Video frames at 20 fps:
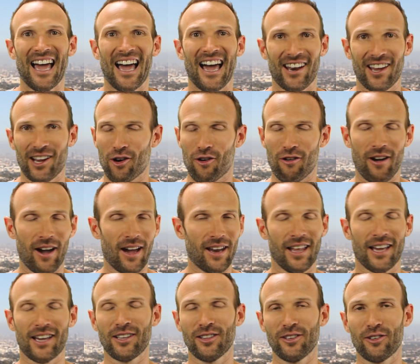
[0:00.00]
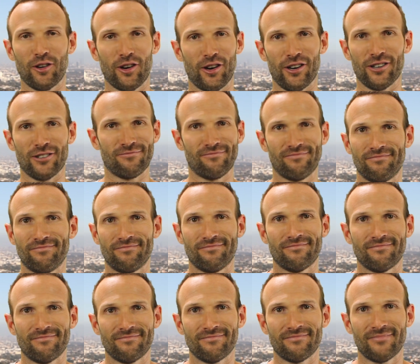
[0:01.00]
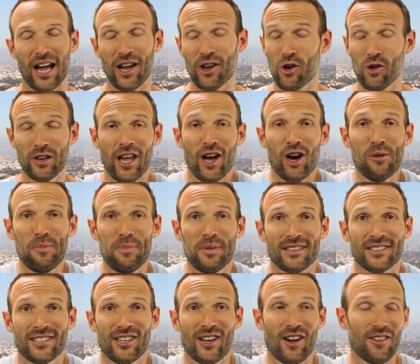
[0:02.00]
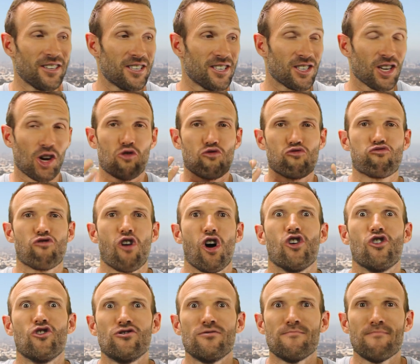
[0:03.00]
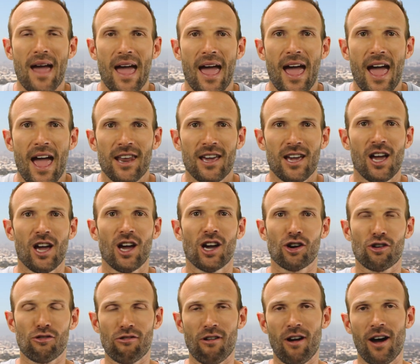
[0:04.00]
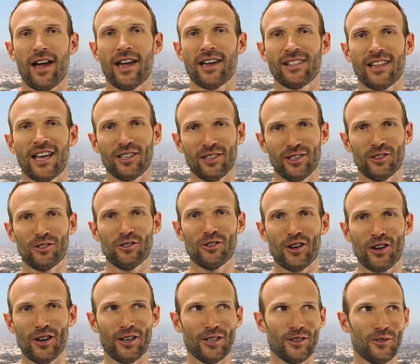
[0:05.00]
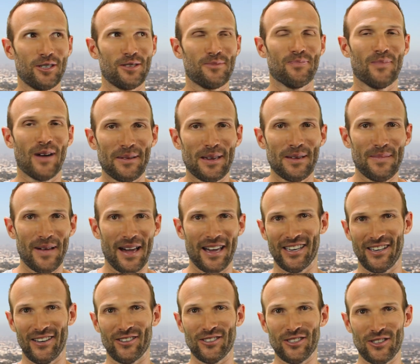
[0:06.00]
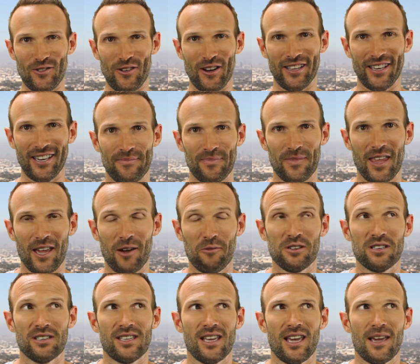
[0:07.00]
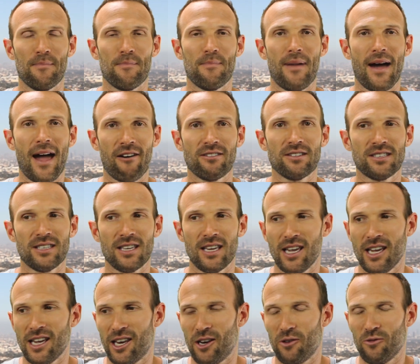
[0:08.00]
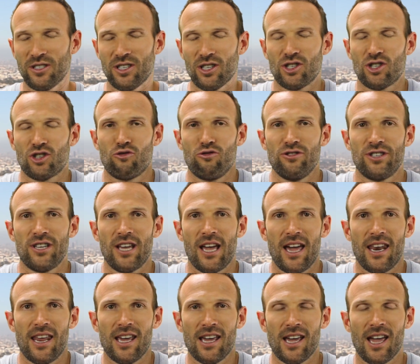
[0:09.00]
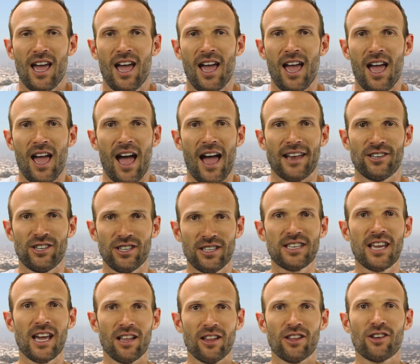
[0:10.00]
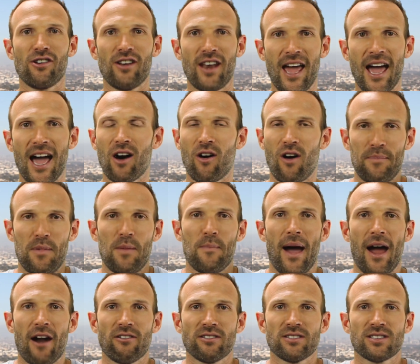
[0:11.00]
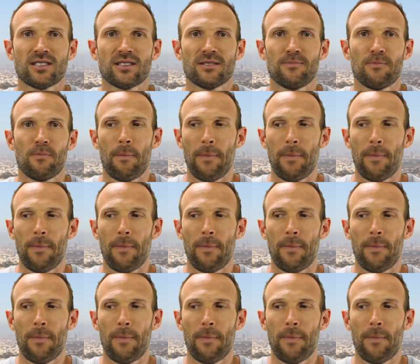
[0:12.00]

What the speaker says: And I cried like a little girl. I couldn't help it. You know, this is a grown man crying like a little girl to his mummy back in Australia. It was embarrassing and it was excruciating. And just telling you now, I'm embarrassed.